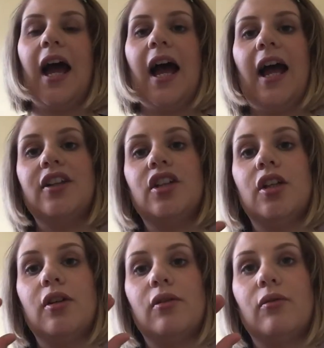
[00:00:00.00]
and
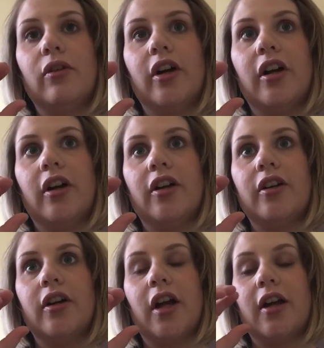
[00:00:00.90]
you
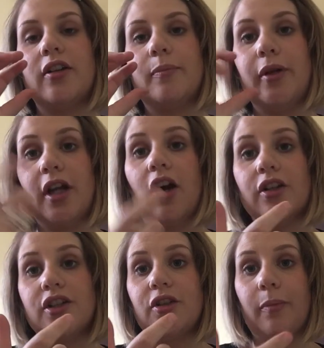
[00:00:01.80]
put it
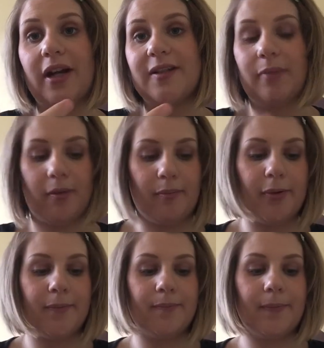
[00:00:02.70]
onto your breast pump.
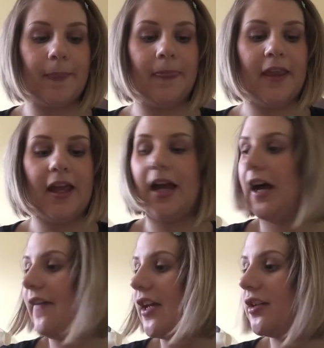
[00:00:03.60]

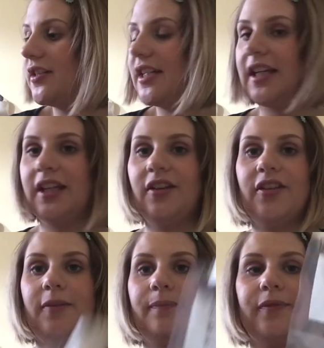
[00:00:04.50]
And then underneath
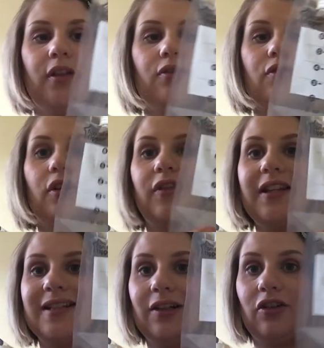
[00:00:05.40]
you screw
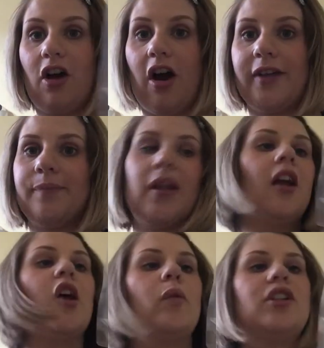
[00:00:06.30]
this little guy,
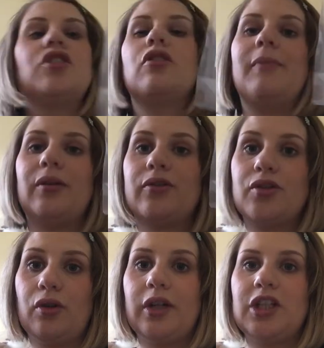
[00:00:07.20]
which is your milk
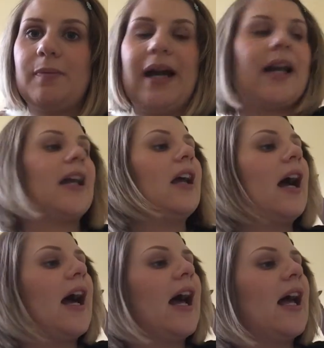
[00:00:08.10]
storage bag.
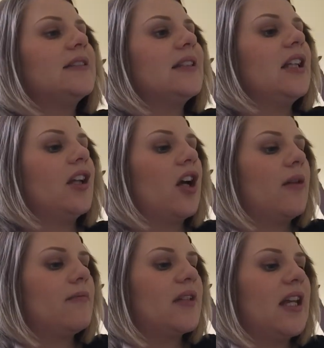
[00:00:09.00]
And it
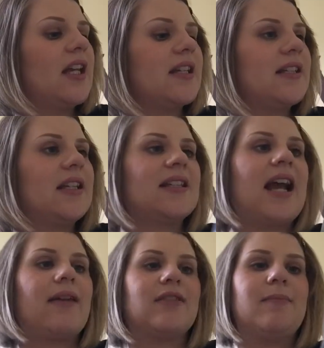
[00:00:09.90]
comes in a
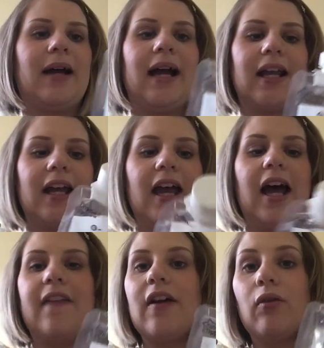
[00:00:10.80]
6-ounce bag,
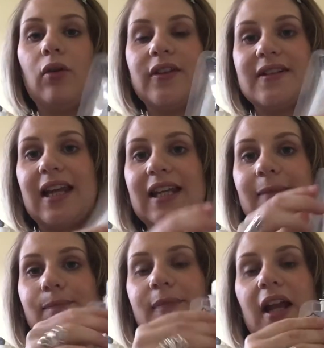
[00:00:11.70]
and they're all the same.